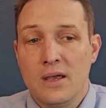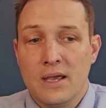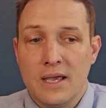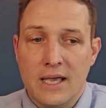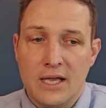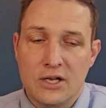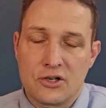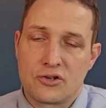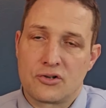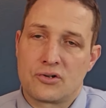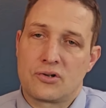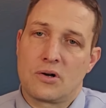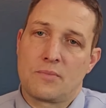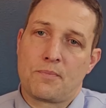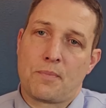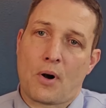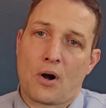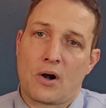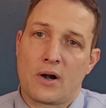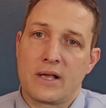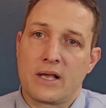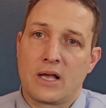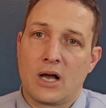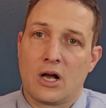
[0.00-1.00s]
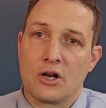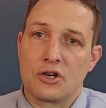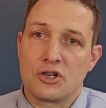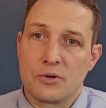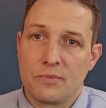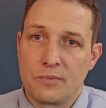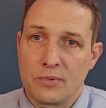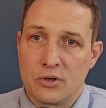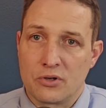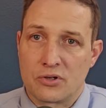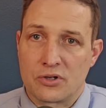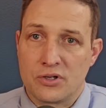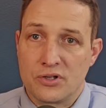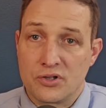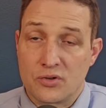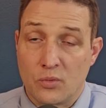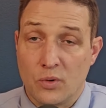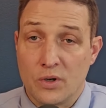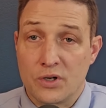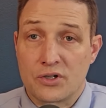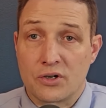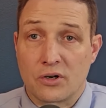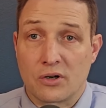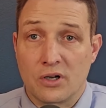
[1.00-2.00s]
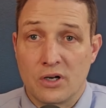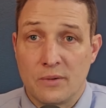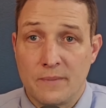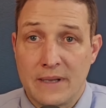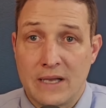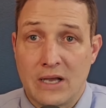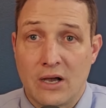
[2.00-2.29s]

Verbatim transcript: interested party contributions, which are going to be